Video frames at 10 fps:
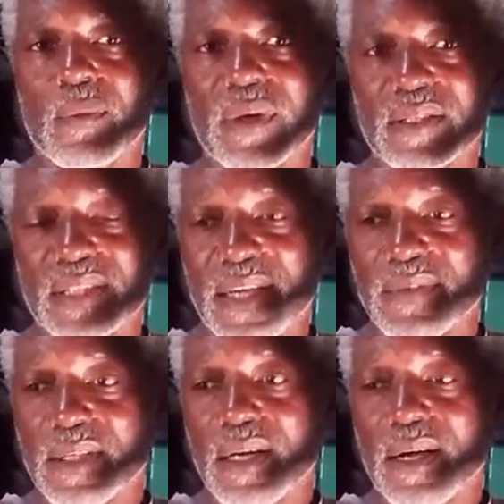Wear
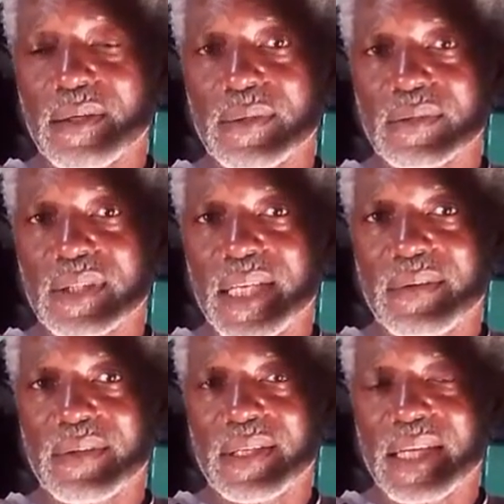safety goggles and
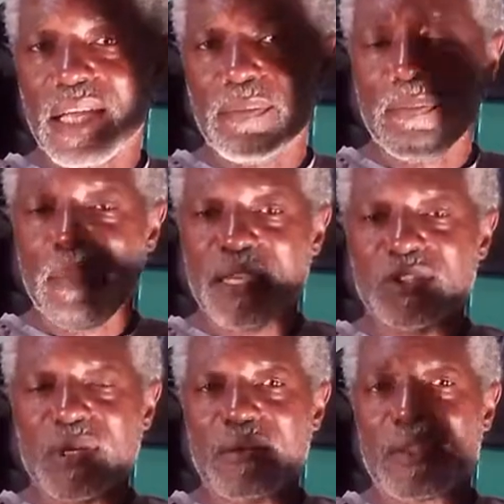everything, and
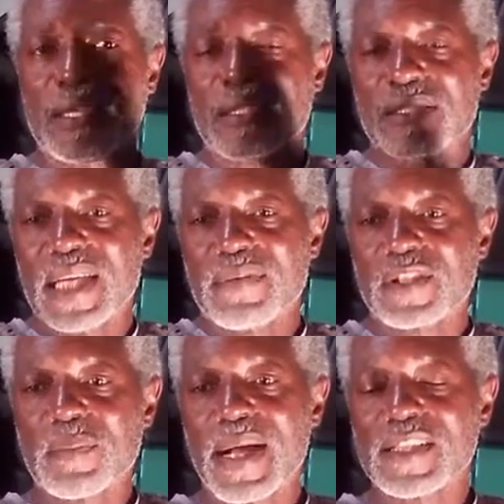make sure everything is safe
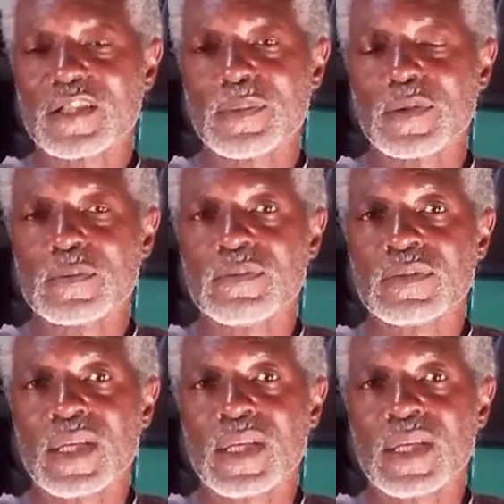as possible.